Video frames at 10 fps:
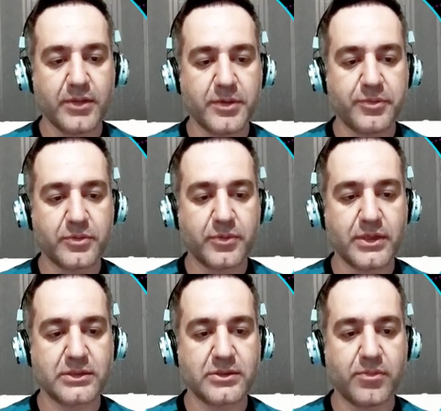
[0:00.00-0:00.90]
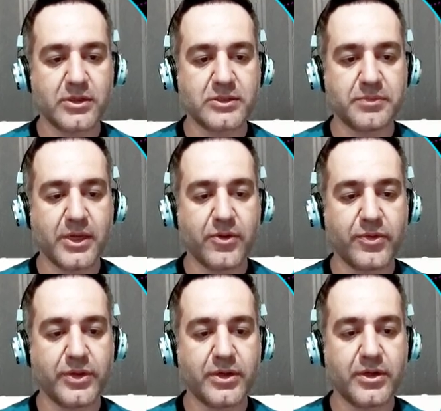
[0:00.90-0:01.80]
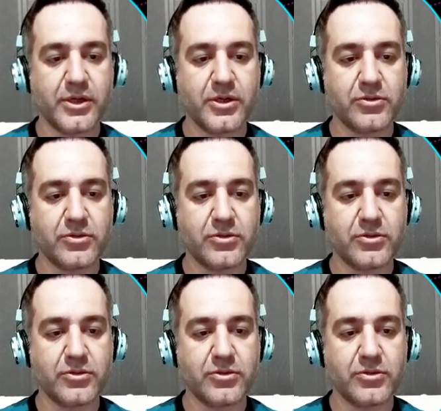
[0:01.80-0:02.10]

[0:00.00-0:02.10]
Let me put my stop loss below here.